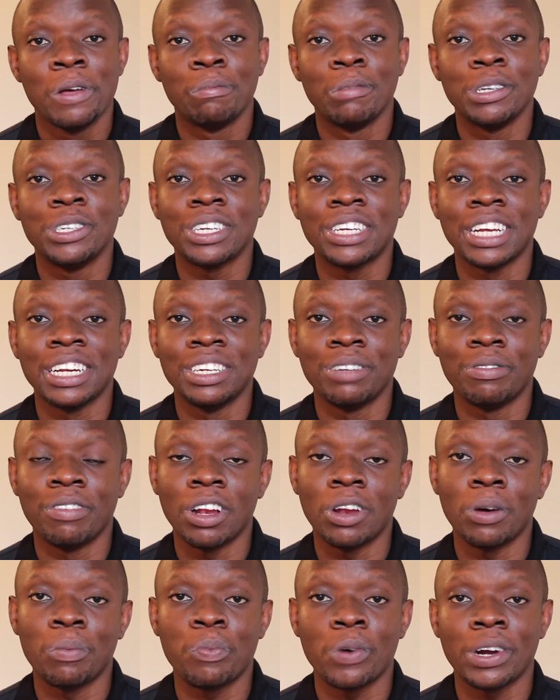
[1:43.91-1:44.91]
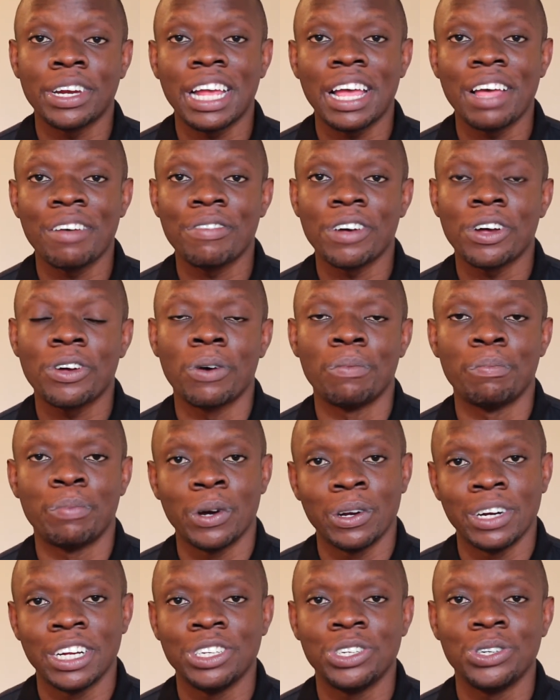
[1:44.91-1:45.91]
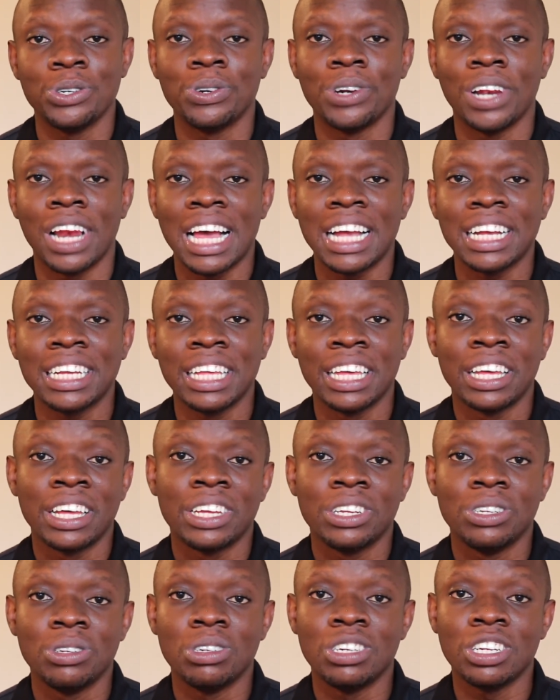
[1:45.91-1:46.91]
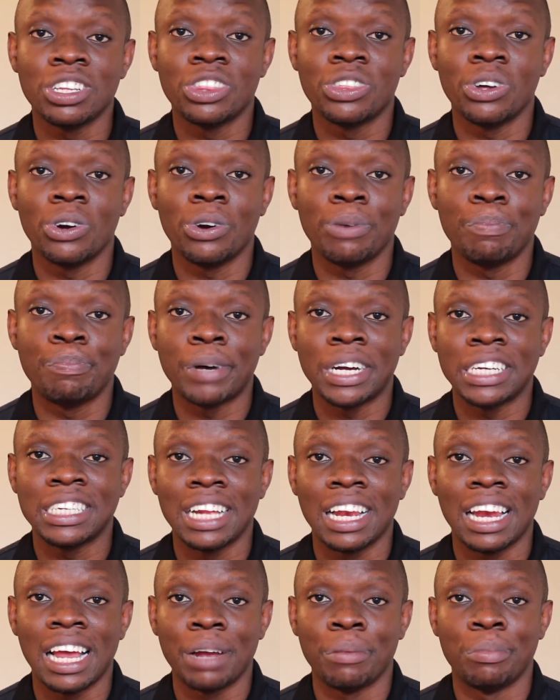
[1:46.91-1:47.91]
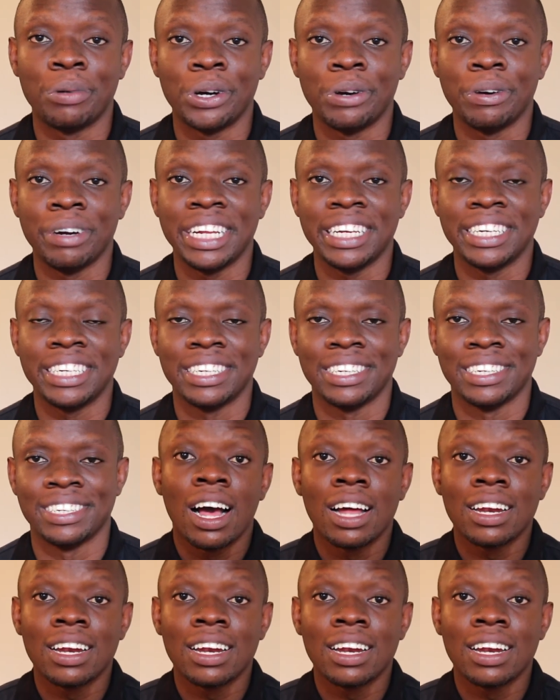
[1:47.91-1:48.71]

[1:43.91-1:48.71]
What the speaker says: but you can develop whatever component you'd like using third-party libraries.